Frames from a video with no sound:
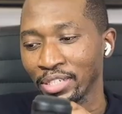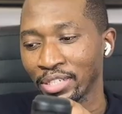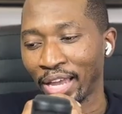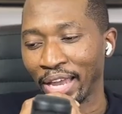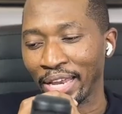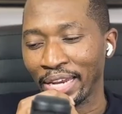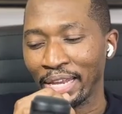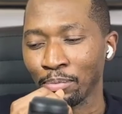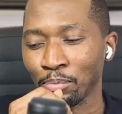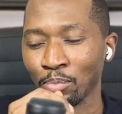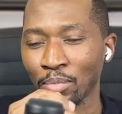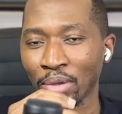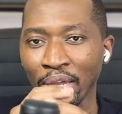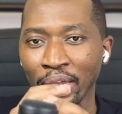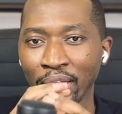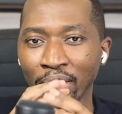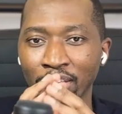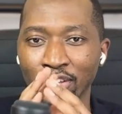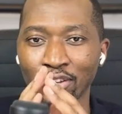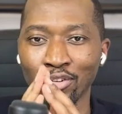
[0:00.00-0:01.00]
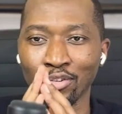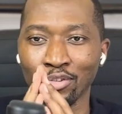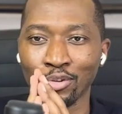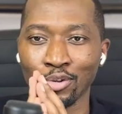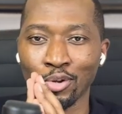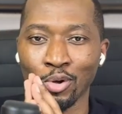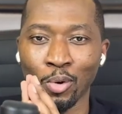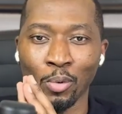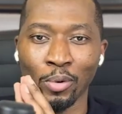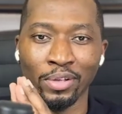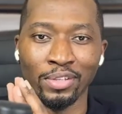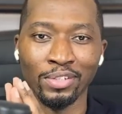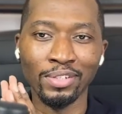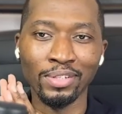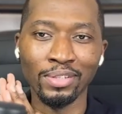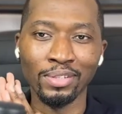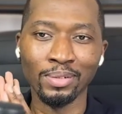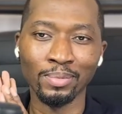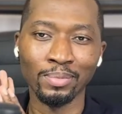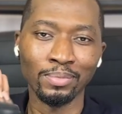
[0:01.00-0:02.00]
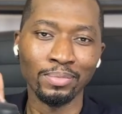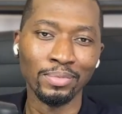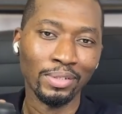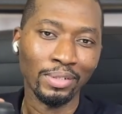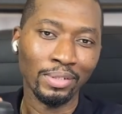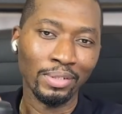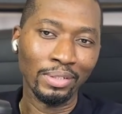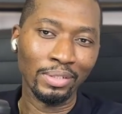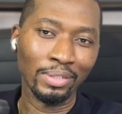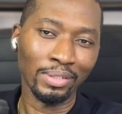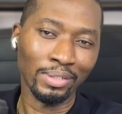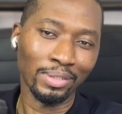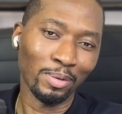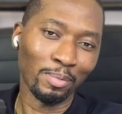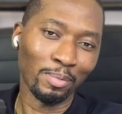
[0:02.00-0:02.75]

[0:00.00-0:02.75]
I didn't mean that you should go into the